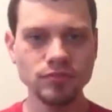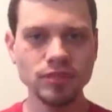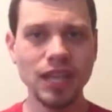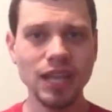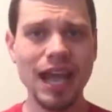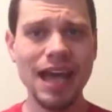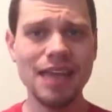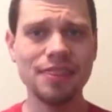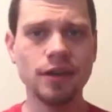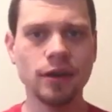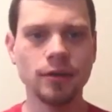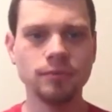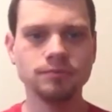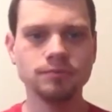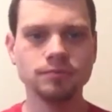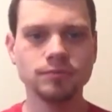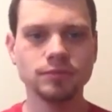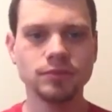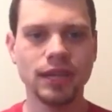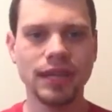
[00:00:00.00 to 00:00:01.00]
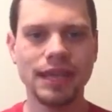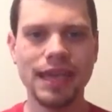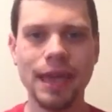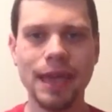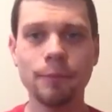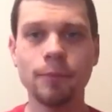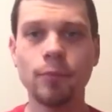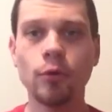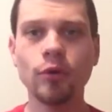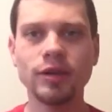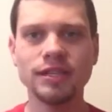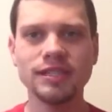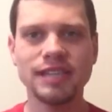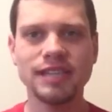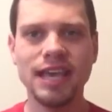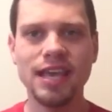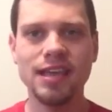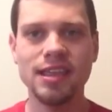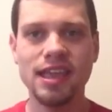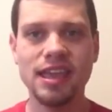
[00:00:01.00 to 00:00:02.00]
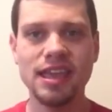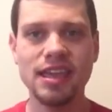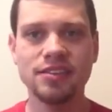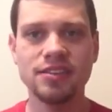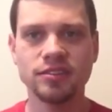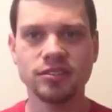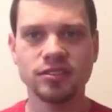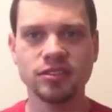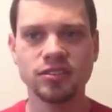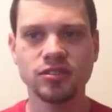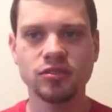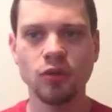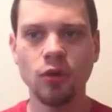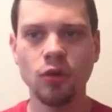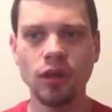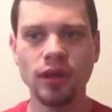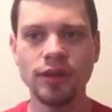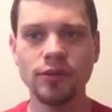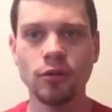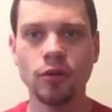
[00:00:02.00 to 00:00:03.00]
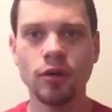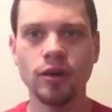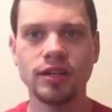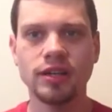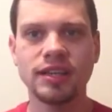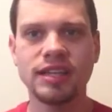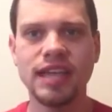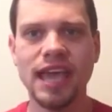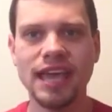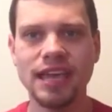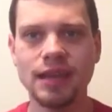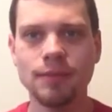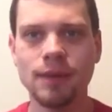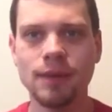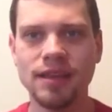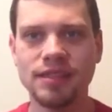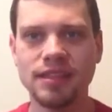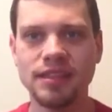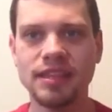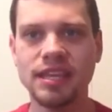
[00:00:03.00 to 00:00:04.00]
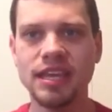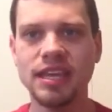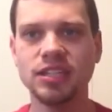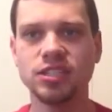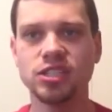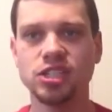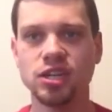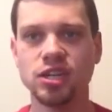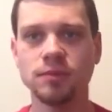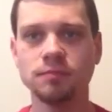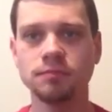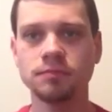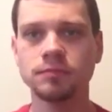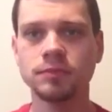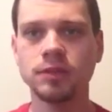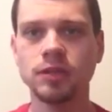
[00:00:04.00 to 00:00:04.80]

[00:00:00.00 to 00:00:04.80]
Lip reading: had their Game Boys either stolen or taken by the teacher.